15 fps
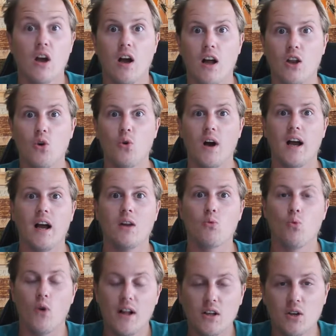Hello
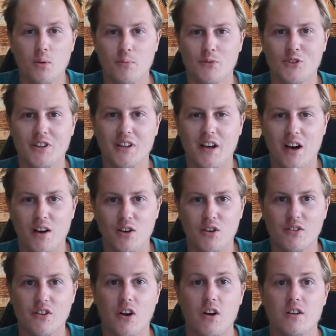and welcome to the Car
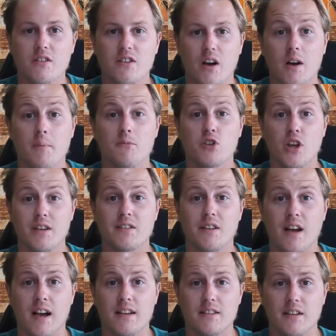Nerd Talks. I'm Jason
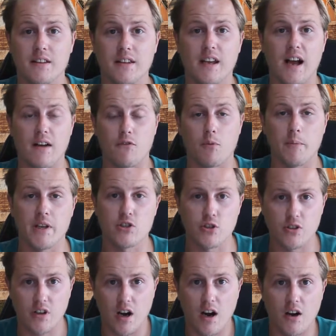Hassett, the
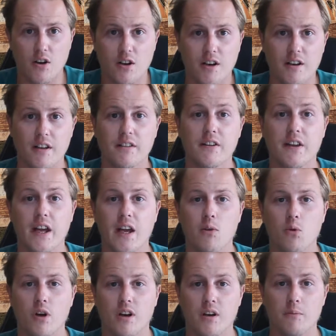aforementioned car nerd, and today
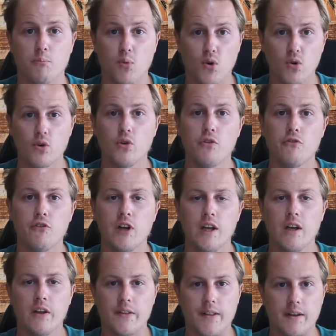we're going to prove
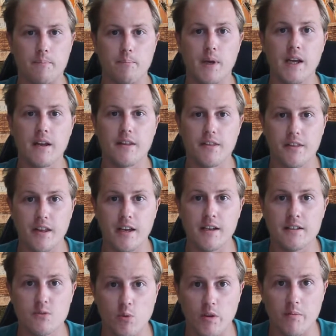that big
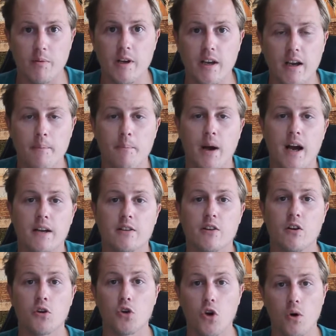things with big impact
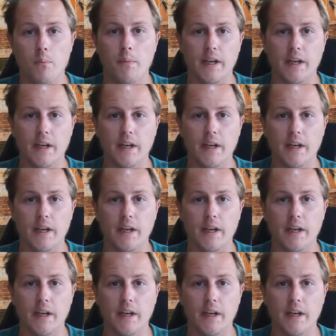can come